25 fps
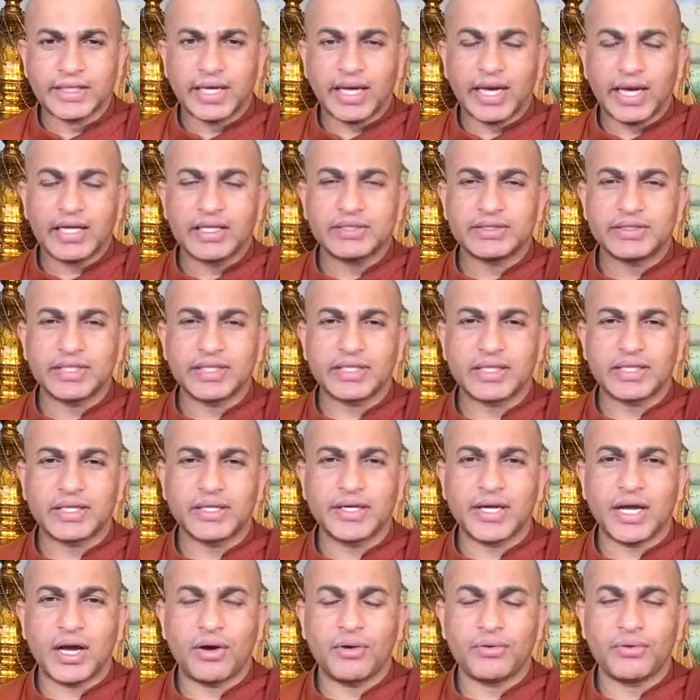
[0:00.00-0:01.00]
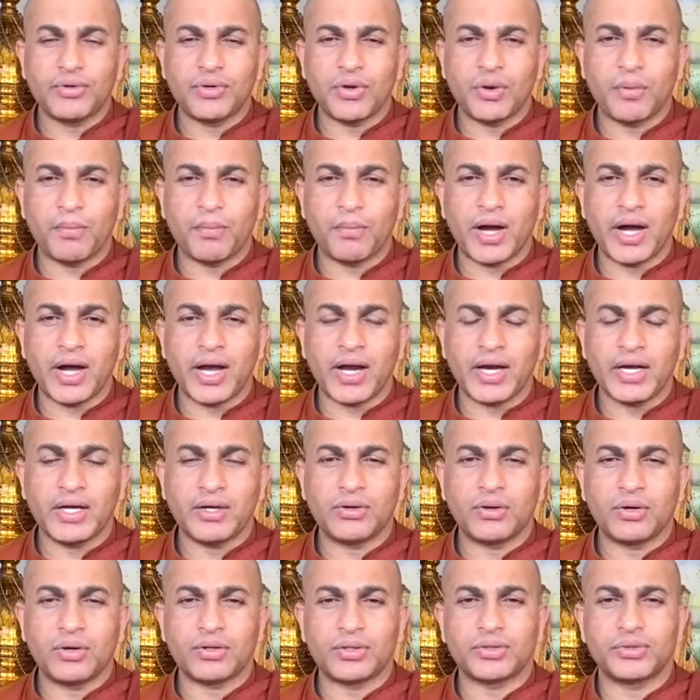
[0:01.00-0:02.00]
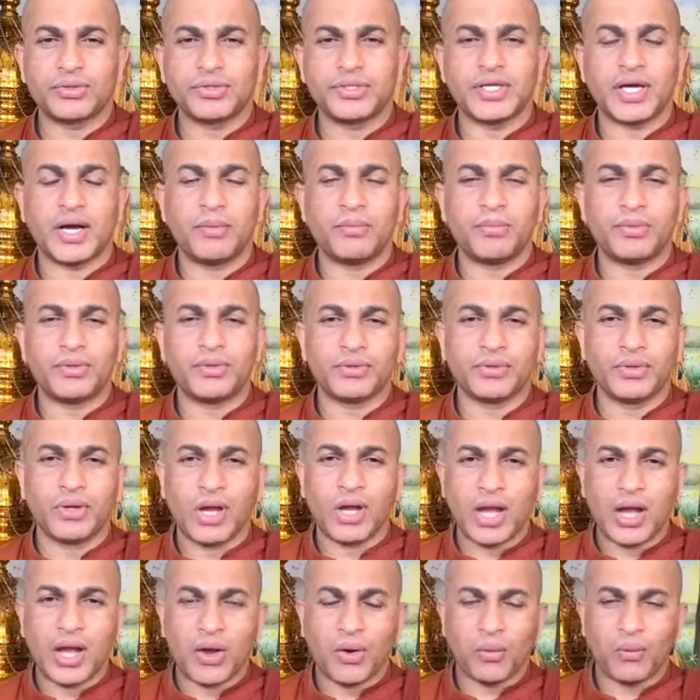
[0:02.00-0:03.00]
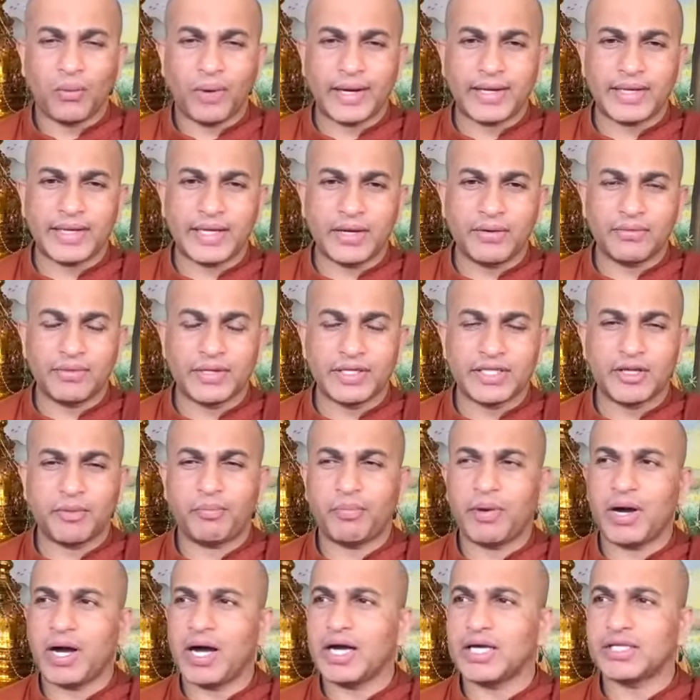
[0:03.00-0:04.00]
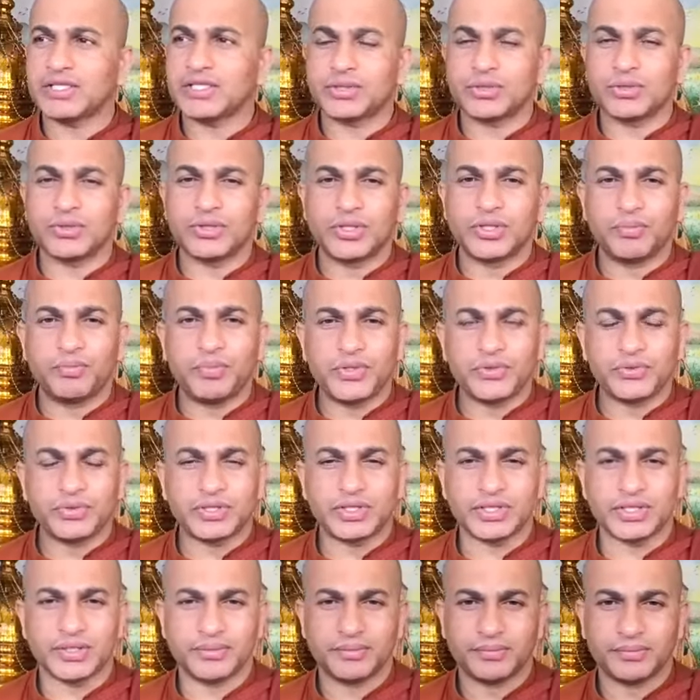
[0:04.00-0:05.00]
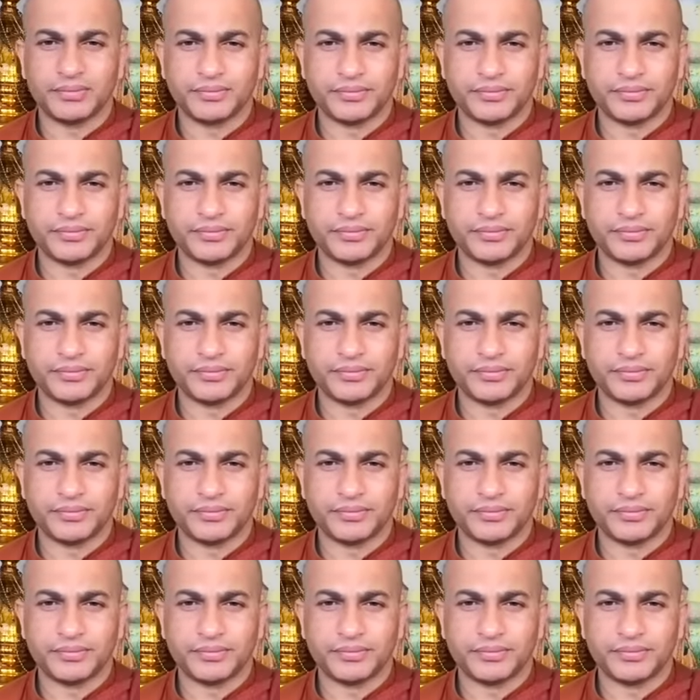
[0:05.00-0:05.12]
and settle down your mind not to jump to whatever the past or the future.